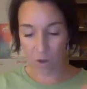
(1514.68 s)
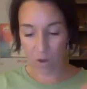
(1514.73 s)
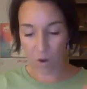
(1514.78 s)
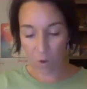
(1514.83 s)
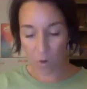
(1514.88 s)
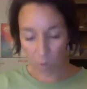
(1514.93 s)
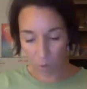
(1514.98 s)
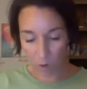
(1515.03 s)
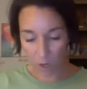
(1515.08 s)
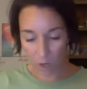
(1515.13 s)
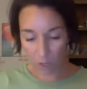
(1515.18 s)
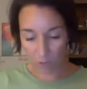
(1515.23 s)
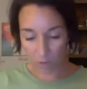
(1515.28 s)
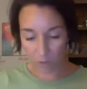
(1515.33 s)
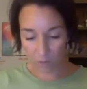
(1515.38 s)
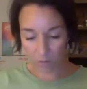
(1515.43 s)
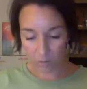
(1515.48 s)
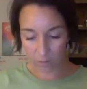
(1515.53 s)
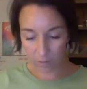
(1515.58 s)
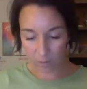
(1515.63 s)

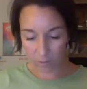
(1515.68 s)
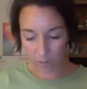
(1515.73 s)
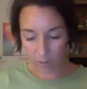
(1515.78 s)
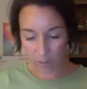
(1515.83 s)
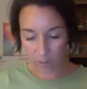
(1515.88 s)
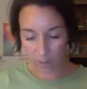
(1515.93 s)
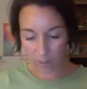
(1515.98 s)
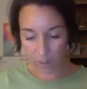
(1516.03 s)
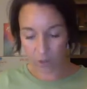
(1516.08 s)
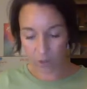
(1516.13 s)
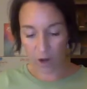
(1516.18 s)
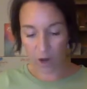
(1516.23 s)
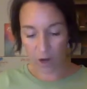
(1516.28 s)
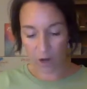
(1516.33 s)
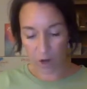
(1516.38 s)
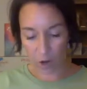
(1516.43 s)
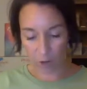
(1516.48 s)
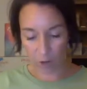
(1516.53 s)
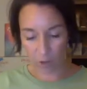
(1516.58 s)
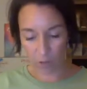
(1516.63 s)
or you're
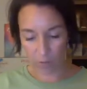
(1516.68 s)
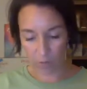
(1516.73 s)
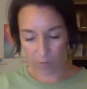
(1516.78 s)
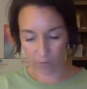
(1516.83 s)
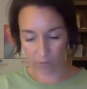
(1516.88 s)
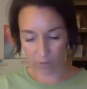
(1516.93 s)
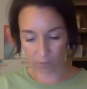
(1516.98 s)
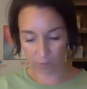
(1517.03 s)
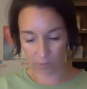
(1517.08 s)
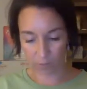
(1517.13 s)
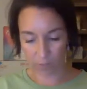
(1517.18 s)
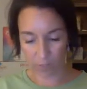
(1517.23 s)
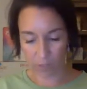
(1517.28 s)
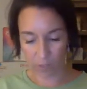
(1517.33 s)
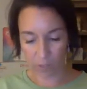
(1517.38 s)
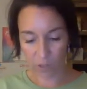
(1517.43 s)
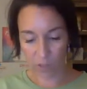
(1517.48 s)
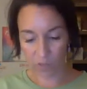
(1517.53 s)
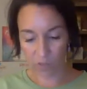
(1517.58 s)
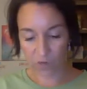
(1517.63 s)
not coachable.
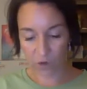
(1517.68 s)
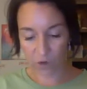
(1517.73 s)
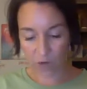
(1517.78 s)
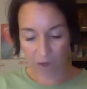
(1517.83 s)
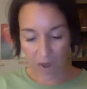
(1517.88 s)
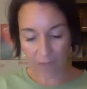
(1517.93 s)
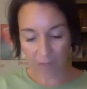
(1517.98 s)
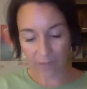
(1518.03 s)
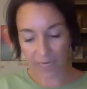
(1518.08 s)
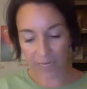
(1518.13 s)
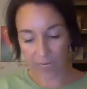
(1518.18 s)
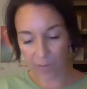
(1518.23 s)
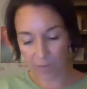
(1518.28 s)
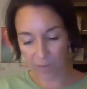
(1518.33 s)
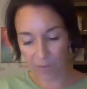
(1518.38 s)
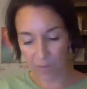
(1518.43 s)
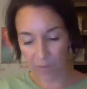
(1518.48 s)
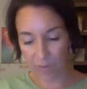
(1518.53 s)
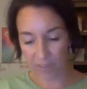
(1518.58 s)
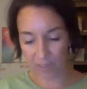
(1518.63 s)
So if you're not leading
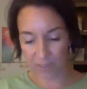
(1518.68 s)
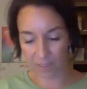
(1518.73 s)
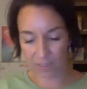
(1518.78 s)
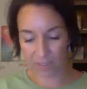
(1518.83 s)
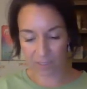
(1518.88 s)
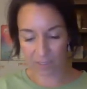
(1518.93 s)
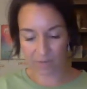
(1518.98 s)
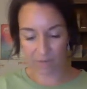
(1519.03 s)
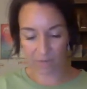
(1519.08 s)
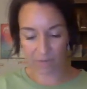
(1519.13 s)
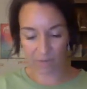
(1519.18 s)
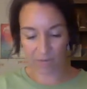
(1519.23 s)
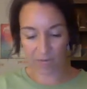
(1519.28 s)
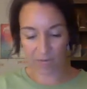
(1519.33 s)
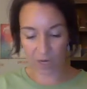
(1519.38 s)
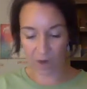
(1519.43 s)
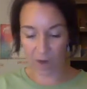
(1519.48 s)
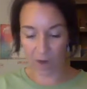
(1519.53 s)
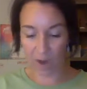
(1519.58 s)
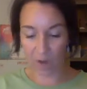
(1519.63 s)
with the business,
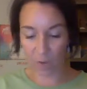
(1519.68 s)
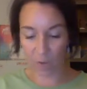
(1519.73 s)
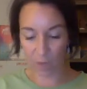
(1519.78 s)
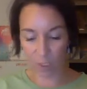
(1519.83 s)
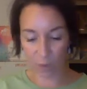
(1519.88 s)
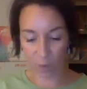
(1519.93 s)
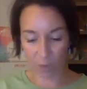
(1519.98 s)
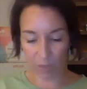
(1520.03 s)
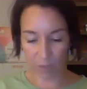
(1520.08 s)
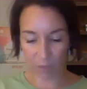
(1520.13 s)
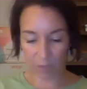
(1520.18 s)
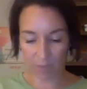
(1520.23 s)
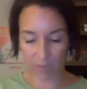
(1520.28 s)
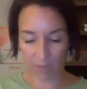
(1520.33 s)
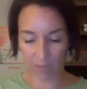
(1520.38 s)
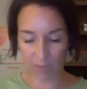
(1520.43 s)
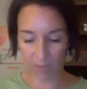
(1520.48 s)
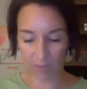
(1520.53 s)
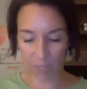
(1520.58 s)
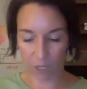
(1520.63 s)
figure out which one
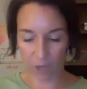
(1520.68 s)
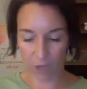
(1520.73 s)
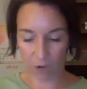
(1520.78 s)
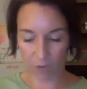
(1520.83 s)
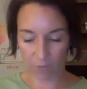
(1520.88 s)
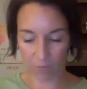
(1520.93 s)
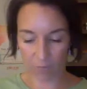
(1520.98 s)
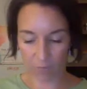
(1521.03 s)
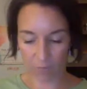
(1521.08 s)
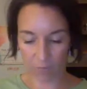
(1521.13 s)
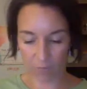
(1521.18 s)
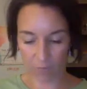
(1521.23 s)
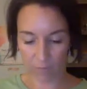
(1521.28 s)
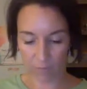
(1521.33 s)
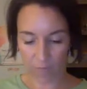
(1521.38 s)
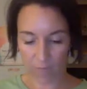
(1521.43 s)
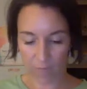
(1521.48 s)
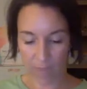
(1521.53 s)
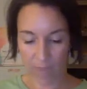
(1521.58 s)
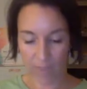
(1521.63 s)
applies to you.
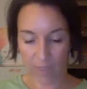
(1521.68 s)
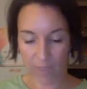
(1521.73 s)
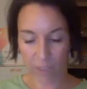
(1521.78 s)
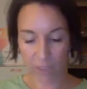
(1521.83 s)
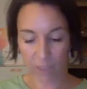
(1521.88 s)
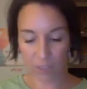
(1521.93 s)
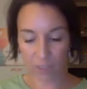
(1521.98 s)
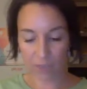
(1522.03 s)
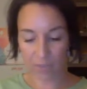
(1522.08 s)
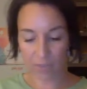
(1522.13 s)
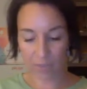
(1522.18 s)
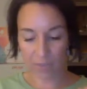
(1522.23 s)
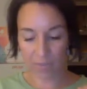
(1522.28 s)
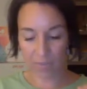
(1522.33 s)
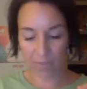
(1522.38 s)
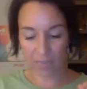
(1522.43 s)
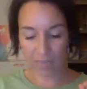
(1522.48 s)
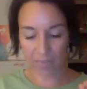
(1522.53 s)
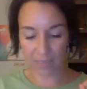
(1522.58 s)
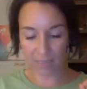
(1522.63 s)
And she said,
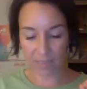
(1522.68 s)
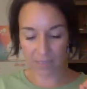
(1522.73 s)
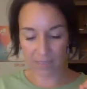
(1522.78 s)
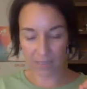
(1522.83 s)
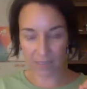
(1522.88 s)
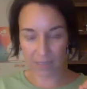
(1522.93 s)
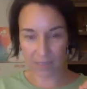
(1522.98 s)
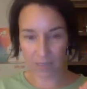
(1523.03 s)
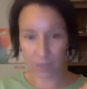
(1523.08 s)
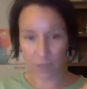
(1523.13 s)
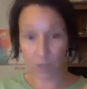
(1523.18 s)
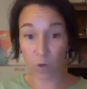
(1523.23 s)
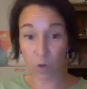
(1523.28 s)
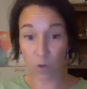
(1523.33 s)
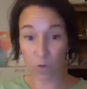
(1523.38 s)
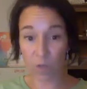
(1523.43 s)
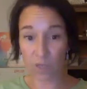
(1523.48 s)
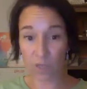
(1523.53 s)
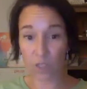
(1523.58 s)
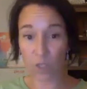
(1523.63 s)
because the
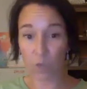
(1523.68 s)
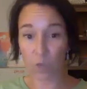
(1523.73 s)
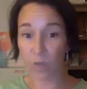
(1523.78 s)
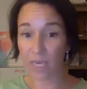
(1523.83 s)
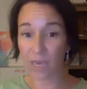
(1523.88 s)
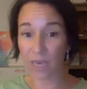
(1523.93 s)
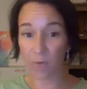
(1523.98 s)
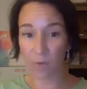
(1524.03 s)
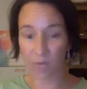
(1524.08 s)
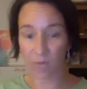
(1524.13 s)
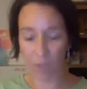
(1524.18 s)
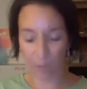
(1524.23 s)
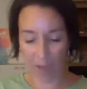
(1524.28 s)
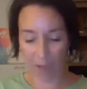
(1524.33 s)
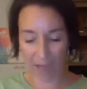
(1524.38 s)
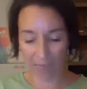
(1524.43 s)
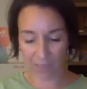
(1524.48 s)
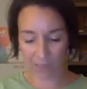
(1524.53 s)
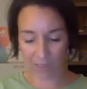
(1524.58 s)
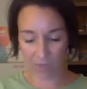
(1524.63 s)
truth is you get what you
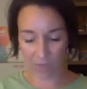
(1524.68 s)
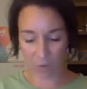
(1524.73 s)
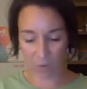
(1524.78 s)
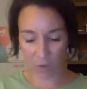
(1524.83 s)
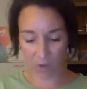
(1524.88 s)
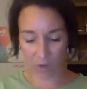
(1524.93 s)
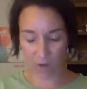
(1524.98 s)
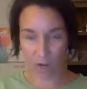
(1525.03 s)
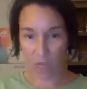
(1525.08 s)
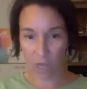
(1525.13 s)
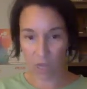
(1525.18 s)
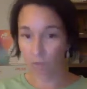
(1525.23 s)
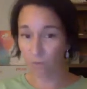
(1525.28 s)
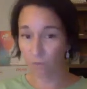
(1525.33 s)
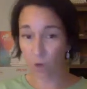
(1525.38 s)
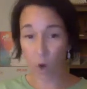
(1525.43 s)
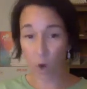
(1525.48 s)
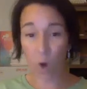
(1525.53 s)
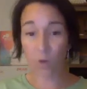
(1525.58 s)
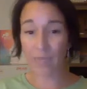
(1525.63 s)
ask for.
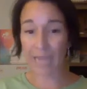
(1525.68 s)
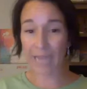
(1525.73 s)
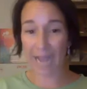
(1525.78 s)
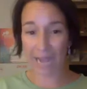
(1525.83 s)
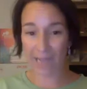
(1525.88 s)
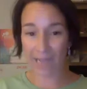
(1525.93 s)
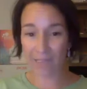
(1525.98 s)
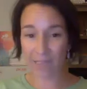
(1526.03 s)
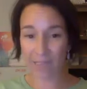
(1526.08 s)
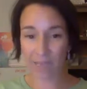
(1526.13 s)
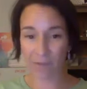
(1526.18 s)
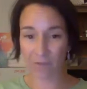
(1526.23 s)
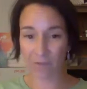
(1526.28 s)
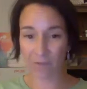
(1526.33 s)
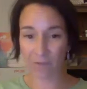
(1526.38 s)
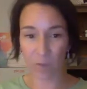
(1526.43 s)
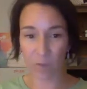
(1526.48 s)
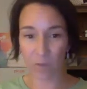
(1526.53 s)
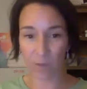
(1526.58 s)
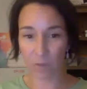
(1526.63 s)
You're only asking
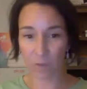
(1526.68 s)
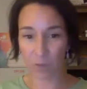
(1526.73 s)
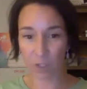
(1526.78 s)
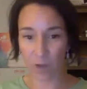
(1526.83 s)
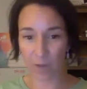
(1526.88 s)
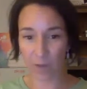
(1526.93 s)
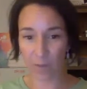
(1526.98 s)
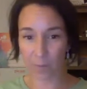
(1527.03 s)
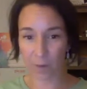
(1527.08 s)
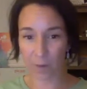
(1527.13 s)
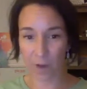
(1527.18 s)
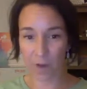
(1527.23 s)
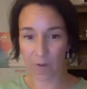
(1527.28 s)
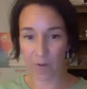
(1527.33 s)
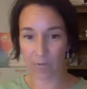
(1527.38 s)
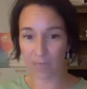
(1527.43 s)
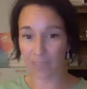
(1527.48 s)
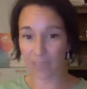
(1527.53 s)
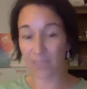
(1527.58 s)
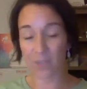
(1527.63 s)
for people to try the
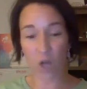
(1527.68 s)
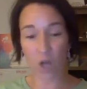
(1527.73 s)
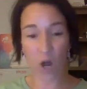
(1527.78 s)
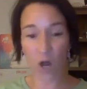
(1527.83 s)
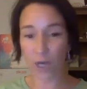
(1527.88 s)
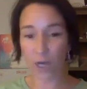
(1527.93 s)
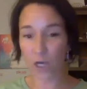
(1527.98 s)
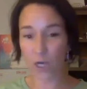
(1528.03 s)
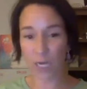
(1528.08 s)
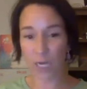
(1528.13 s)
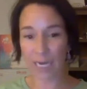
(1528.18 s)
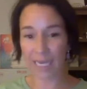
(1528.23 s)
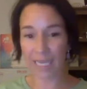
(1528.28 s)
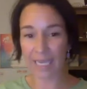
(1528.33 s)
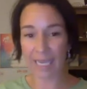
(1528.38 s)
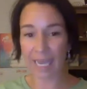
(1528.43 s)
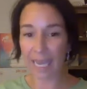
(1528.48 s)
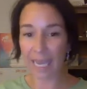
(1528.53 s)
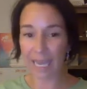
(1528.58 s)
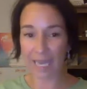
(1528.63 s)
products. That's all you're going
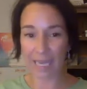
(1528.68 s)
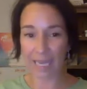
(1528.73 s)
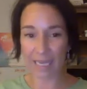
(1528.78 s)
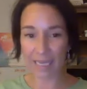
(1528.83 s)
to get,